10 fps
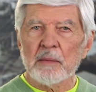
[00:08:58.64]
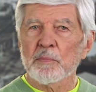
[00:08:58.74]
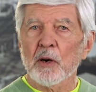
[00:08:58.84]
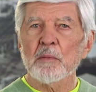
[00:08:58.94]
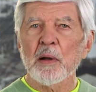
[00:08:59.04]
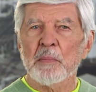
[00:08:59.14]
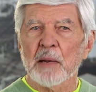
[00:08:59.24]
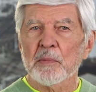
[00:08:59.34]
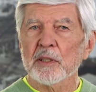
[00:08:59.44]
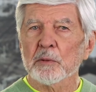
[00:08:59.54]
Burma
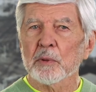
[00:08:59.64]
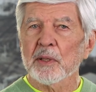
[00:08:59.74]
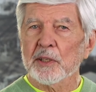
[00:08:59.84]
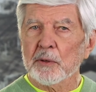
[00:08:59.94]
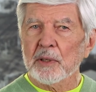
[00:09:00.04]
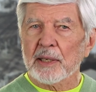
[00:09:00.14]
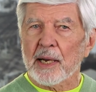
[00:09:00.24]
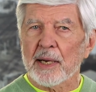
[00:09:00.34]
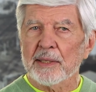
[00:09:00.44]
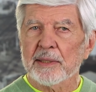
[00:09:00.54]
members were the tour
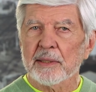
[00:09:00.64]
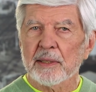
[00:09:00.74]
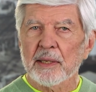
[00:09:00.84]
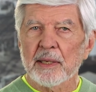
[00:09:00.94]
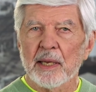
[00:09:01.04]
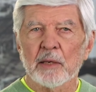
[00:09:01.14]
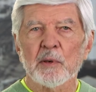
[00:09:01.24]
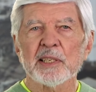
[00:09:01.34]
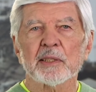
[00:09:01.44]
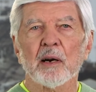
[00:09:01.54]
guides, and
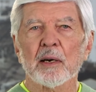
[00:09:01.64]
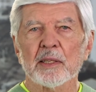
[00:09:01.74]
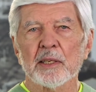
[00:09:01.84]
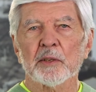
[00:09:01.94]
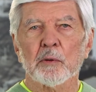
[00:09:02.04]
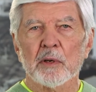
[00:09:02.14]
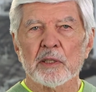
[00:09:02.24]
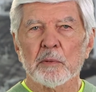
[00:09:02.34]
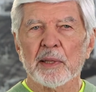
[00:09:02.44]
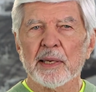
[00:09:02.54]
we started the
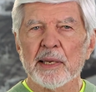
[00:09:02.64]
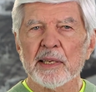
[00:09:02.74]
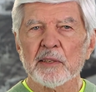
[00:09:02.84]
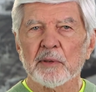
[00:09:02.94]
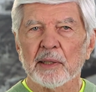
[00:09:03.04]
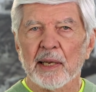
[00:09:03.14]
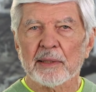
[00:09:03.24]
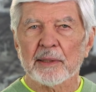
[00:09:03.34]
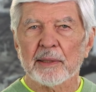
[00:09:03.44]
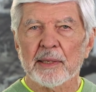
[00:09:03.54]
tours with a history
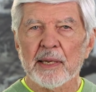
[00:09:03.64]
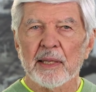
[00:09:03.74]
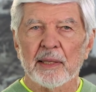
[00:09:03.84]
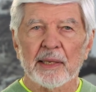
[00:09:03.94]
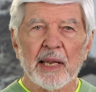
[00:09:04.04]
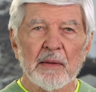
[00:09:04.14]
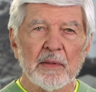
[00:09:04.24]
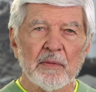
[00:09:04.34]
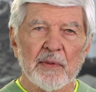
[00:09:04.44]
lesson that gave the